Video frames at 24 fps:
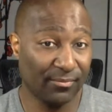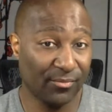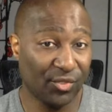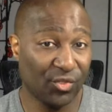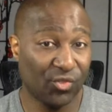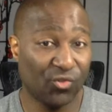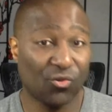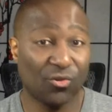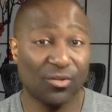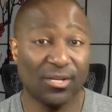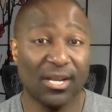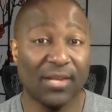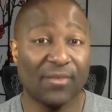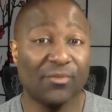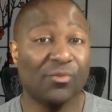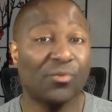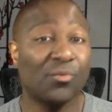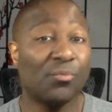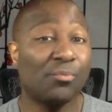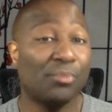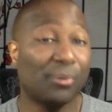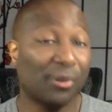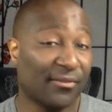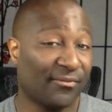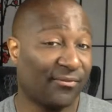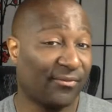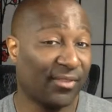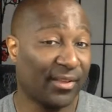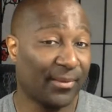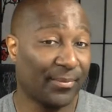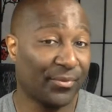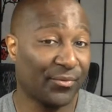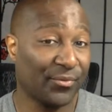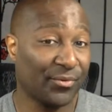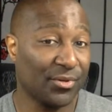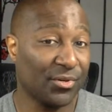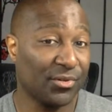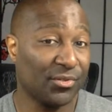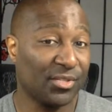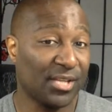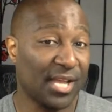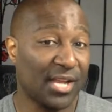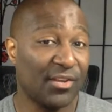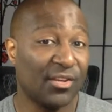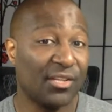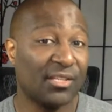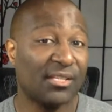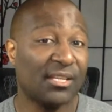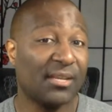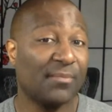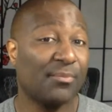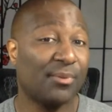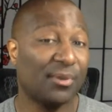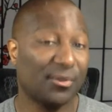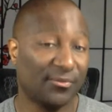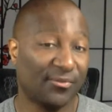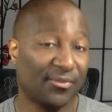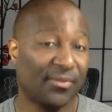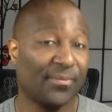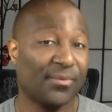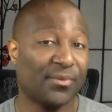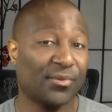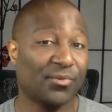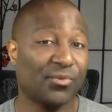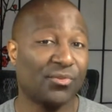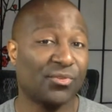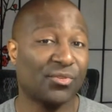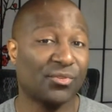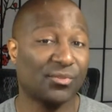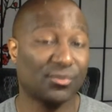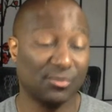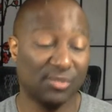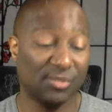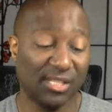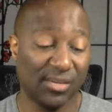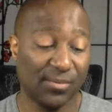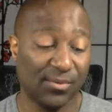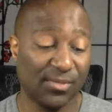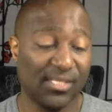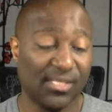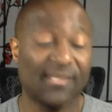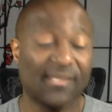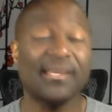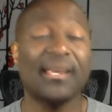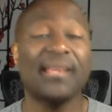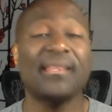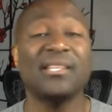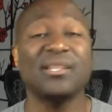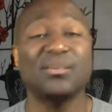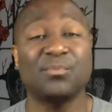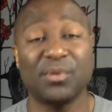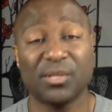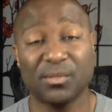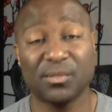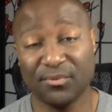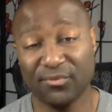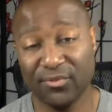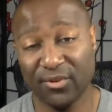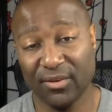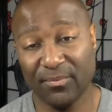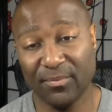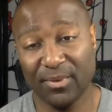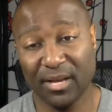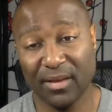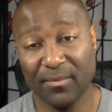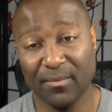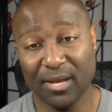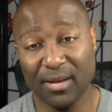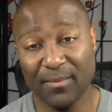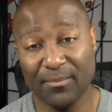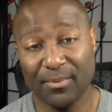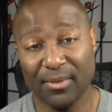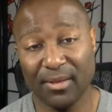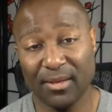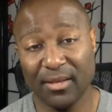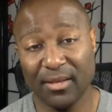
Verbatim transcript: scroll down to book flip throughs, and you can see book flip throughs, see what's inside these books before you pick them up.